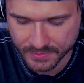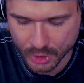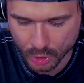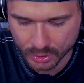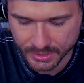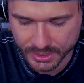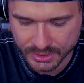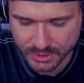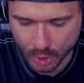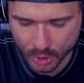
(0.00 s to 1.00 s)
The
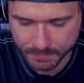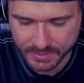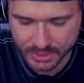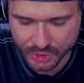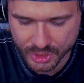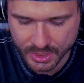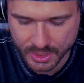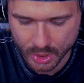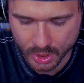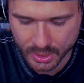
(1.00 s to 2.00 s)
earliest
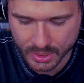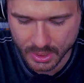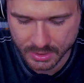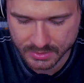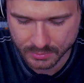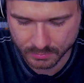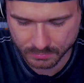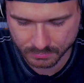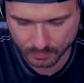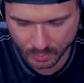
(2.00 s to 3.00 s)
RPG on a
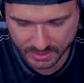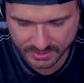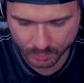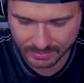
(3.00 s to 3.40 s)
console was